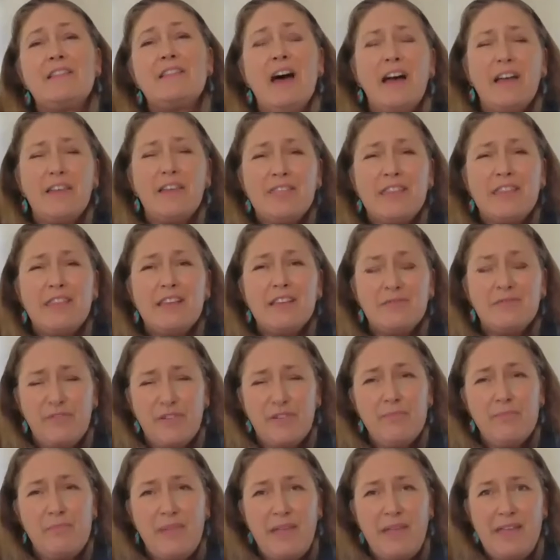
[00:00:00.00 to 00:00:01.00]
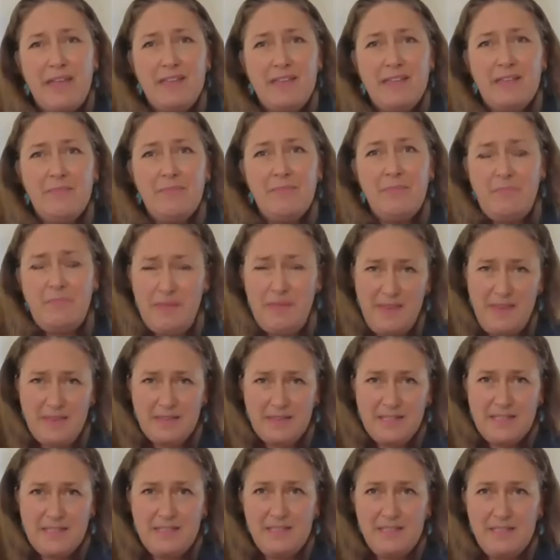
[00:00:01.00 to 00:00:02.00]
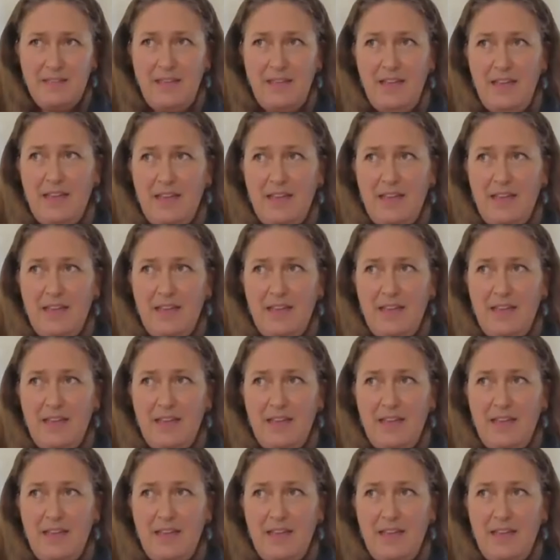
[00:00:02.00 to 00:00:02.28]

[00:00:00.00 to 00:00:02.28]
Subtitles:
I think for me, the biggest